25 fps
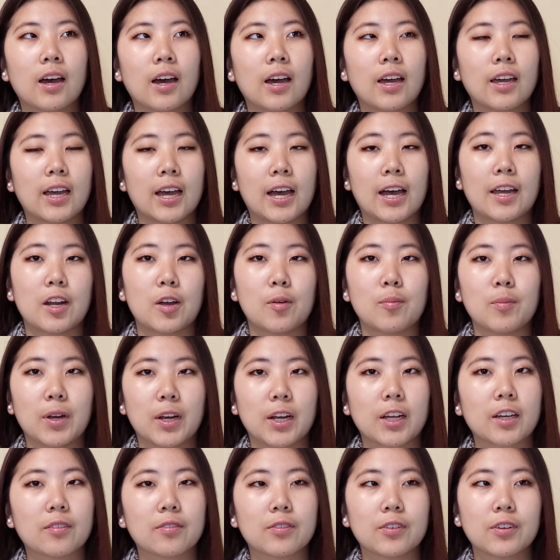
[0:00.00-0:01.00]
I had
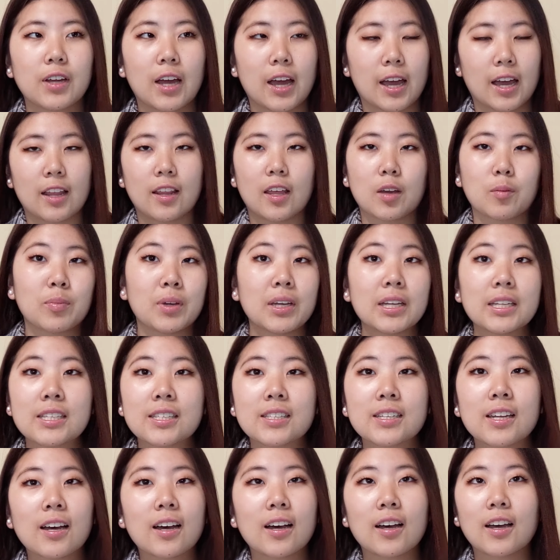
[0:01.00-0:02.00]
American food. I had like
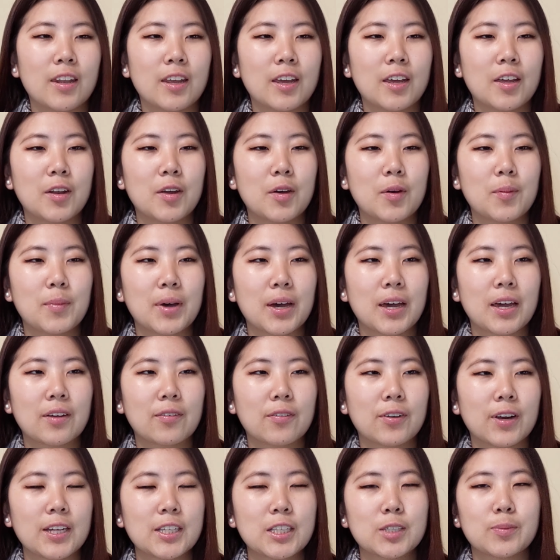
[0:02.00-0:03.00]
pizza, and then
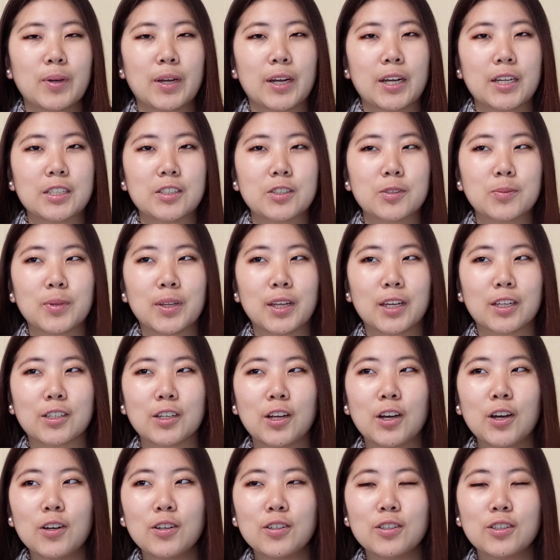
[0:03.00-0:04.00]
my friends' parents would be like,
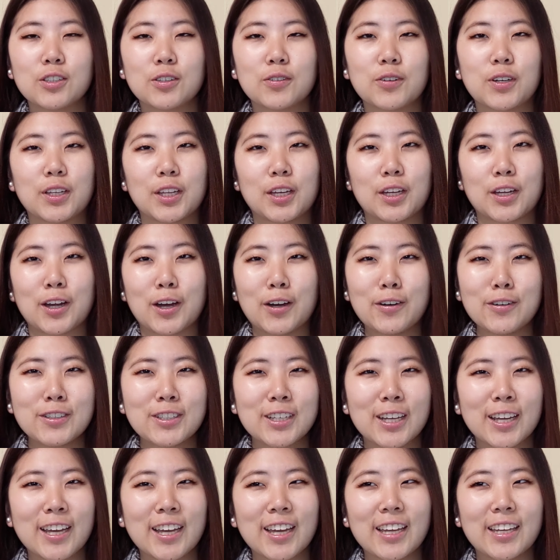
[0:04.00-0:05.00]
oh, do you want like
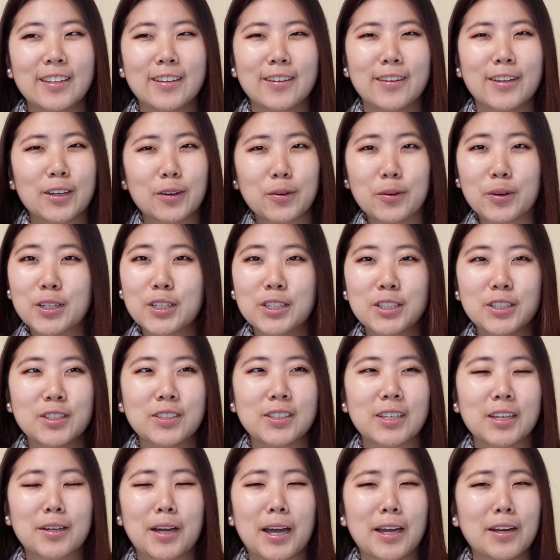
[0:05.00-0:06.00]
OJ, you know, like orange
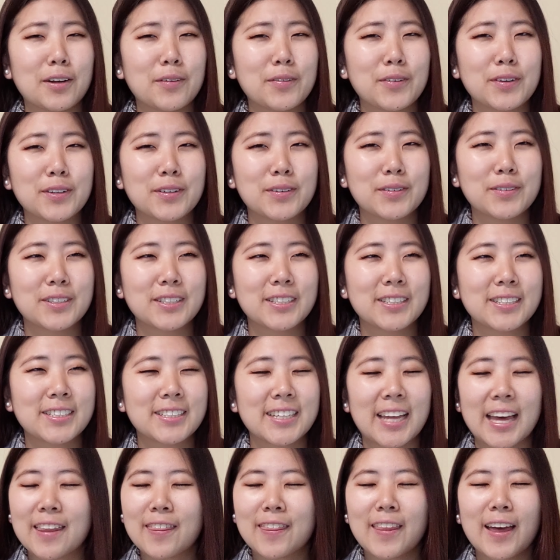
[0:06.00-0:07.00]
juice? Like I never
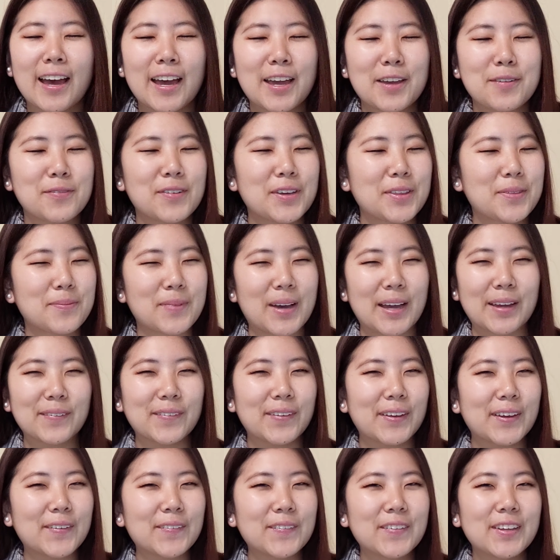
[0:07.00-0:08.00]
said that in with my
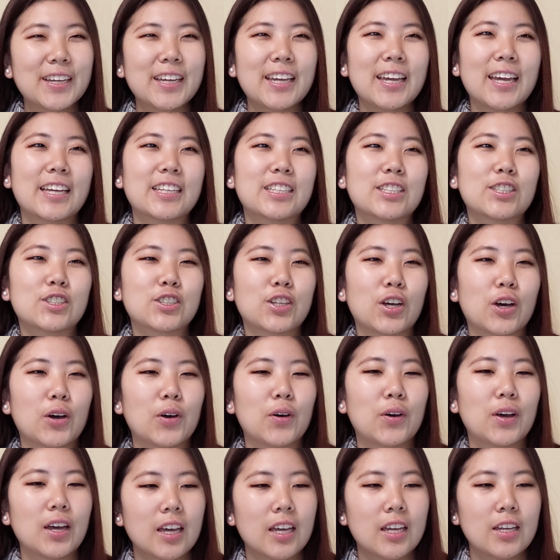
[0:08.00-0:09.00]
family, and
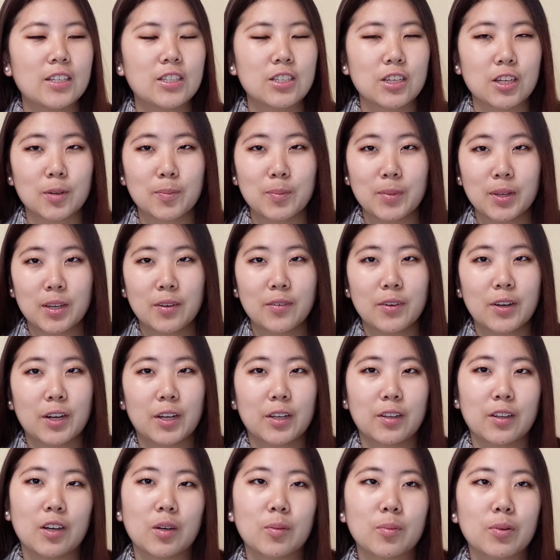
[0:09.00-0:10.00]
so it took me a
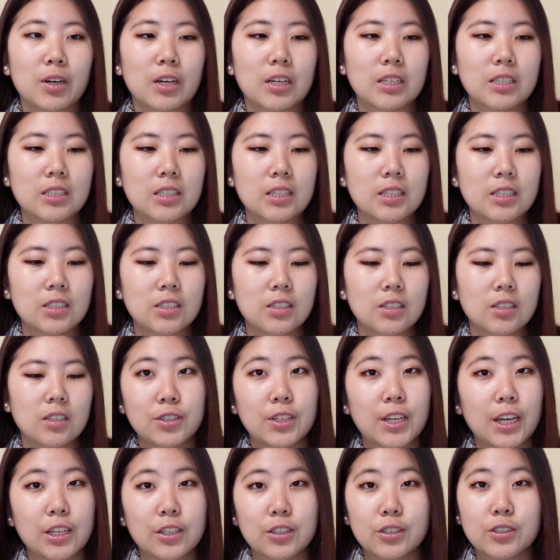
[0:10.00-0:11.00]
very long process
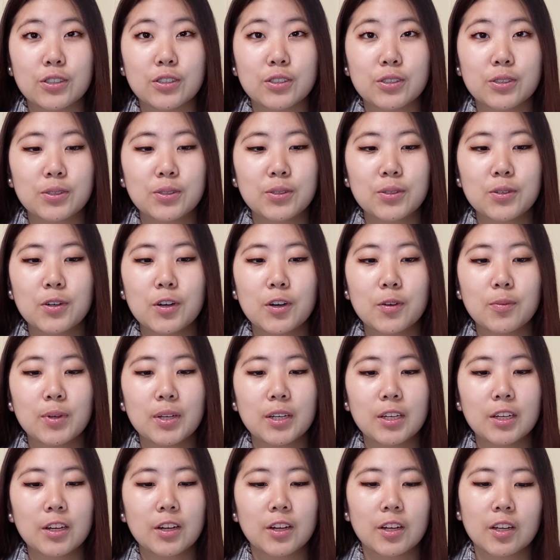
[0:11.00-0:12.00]
to get used to of
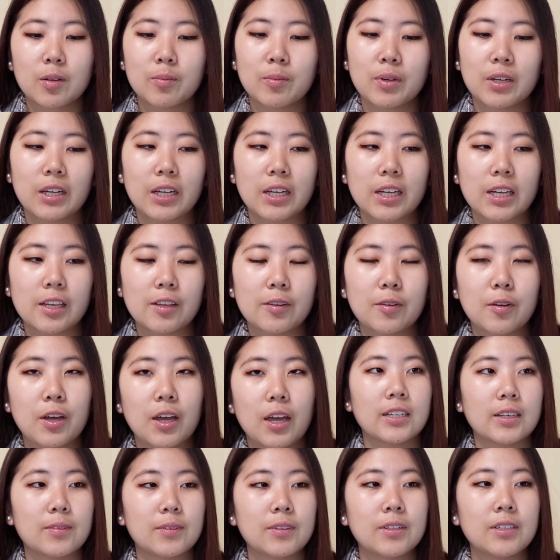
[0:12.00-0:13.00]
being Korean American.
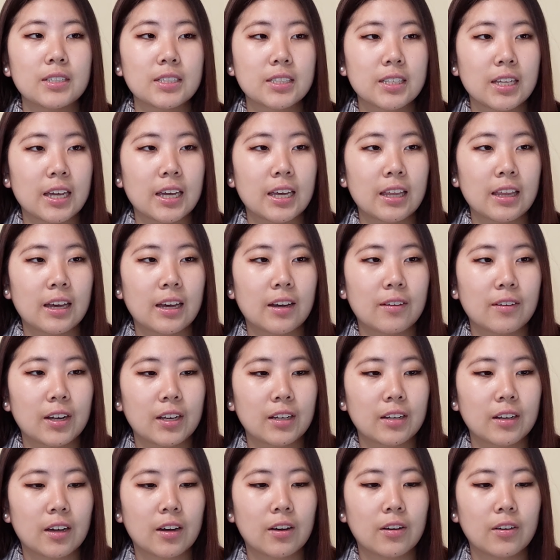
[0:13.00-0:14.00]
I will say that
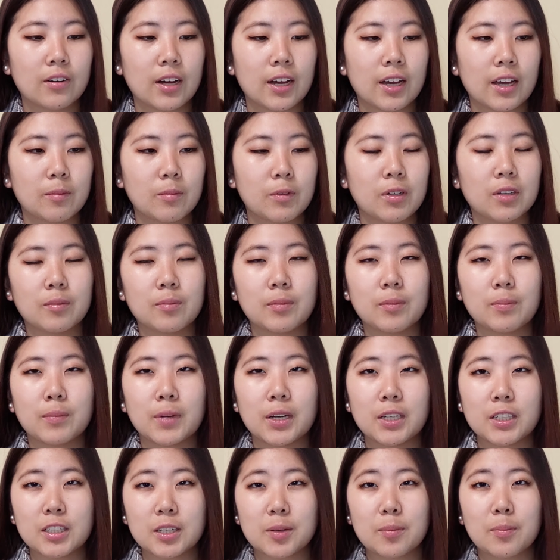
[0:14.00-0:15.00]
right now I'm a
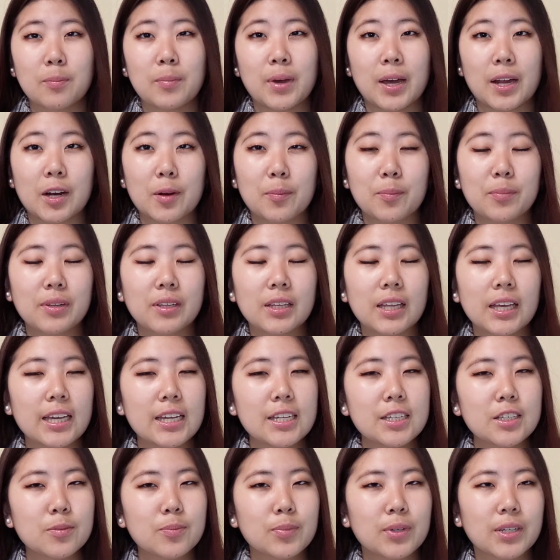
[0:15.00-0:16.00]
much better
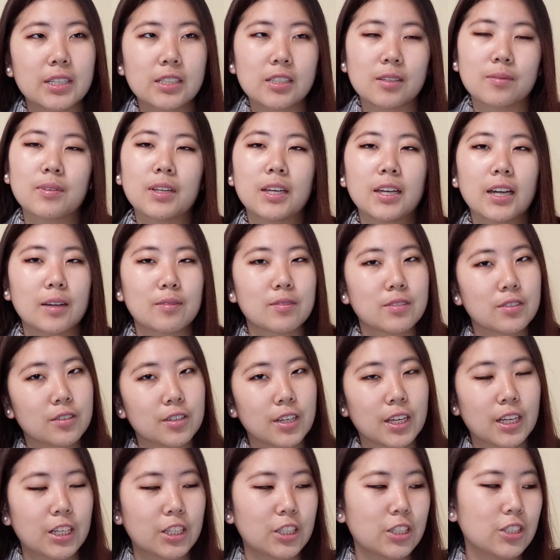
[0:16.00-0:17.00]
place, but it's something I'm
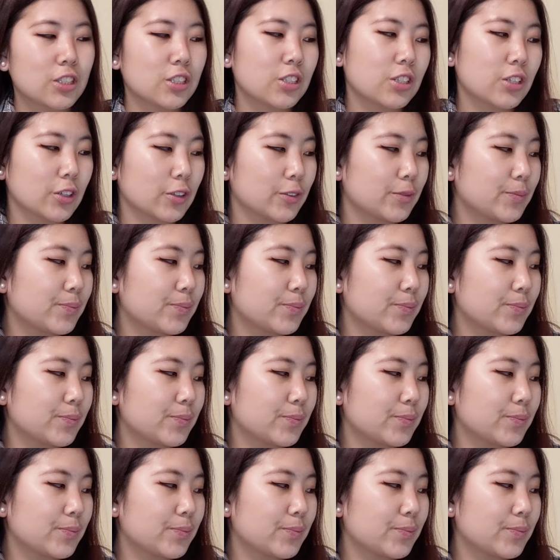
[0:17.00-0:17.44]
still getting used to.